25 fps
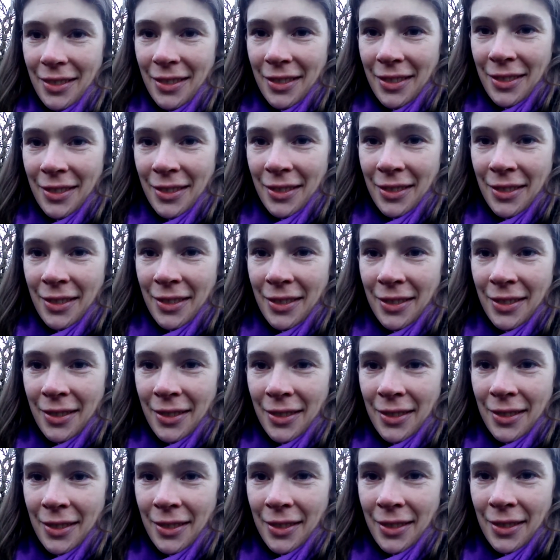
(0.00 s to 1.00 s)

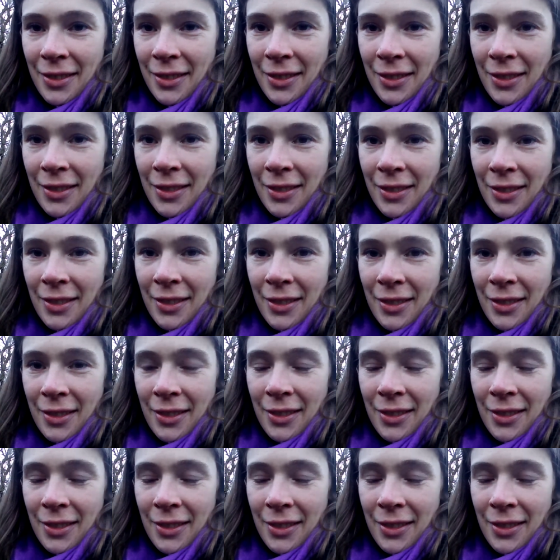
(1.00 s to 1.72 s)
Nothing is said.